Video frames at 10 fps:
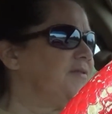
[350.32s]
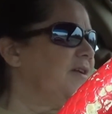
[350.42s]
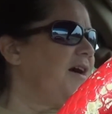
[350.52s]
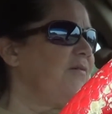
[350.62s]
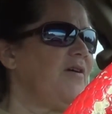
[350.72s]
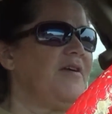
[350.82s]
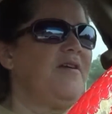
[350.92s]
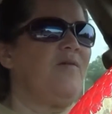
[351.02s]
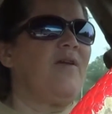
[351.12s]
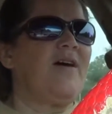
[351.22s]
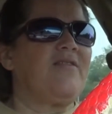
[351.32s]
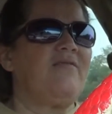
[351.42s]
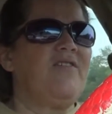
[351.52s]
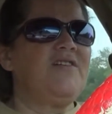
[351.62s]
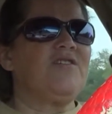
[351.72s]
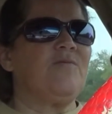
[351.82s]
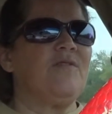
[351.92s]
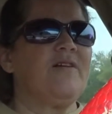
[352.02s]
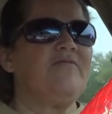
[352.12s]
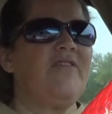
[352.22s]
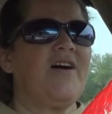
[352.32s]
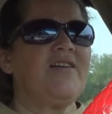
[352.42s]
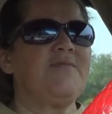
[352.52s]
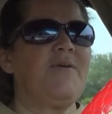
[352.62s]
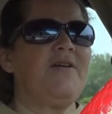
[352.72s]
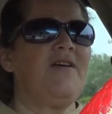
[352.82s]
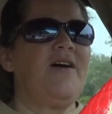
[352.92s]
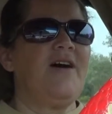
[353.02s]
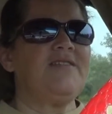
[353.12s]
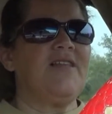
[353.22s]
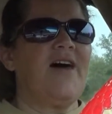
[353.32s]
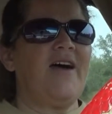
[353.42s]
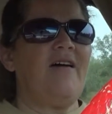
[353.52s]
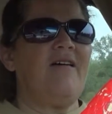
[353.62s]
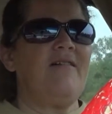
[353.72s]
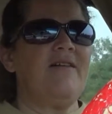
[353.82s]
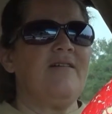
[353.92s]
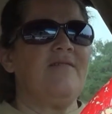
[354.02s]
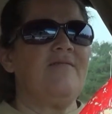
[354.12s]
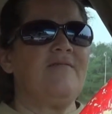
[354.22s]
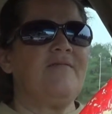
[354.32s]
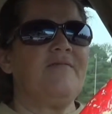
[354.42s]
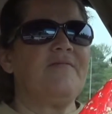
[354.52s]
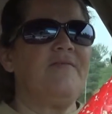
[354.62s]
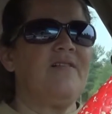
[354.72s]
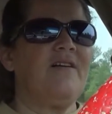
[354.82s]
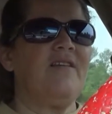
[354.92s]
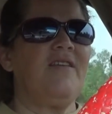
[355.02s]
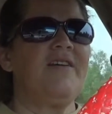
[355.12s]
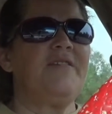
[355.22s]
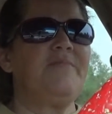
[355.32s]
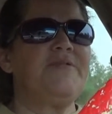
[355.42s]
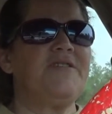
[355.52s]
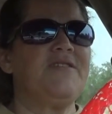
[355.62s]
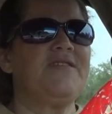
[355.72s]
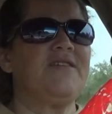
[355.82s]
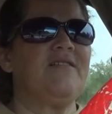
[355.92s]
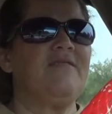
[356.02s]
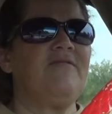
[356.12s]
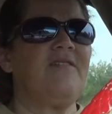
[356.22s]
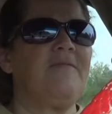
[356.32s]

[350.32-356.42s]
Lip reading: and I really don't like the visual effects, but it has a lot of audio clips and stuff.